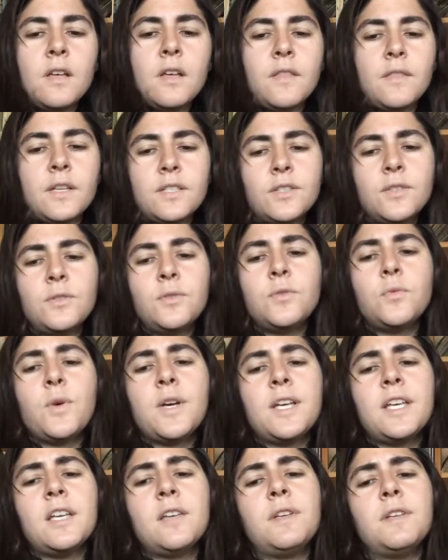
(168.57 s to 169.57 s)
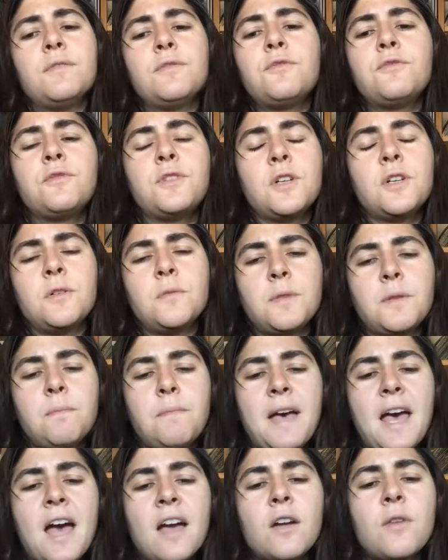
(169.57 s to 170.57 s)
But you're waiting from the
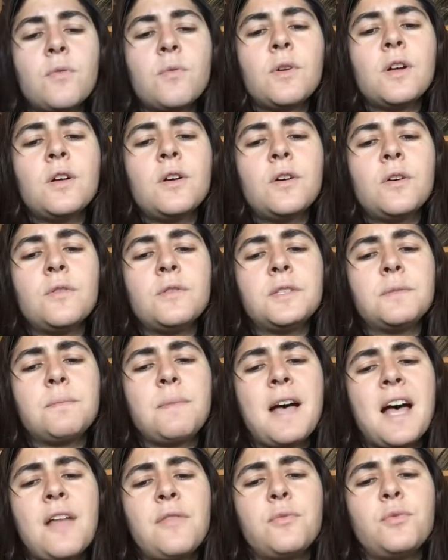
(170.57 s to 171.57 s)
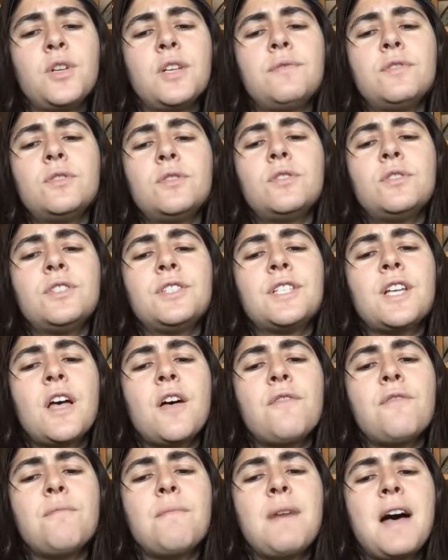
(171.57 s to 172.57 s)
back. Rivers
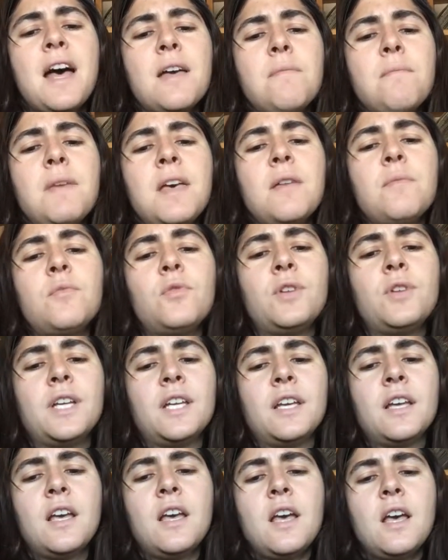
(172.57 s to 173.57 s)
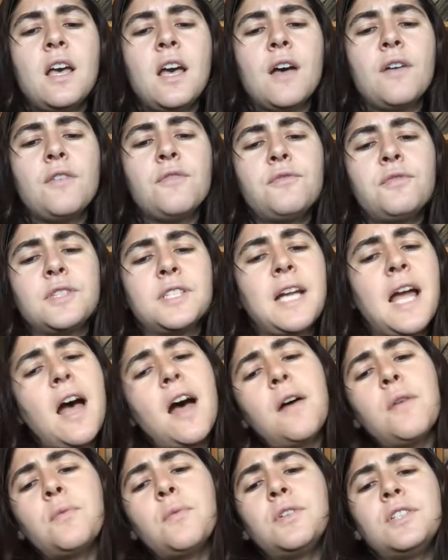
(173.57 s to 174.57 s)
of my memory, and for
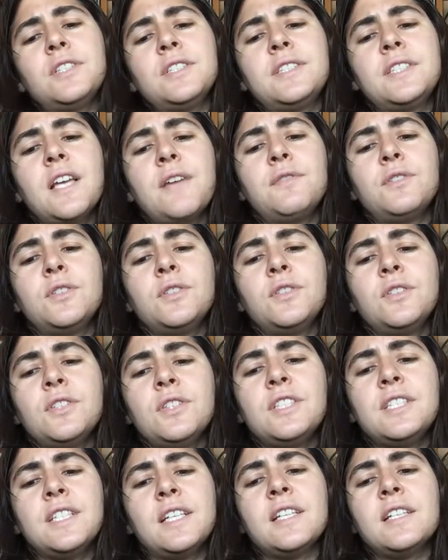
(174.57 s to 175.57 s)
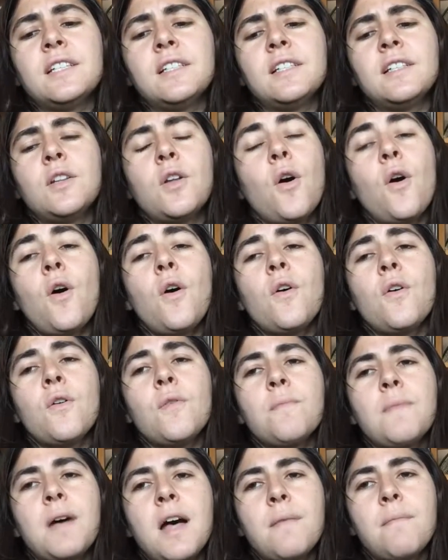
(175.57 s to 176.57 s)
hours I've heard you on
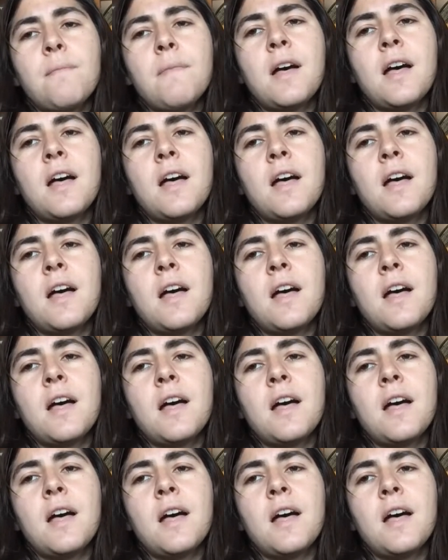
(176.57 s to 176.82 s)
my mind.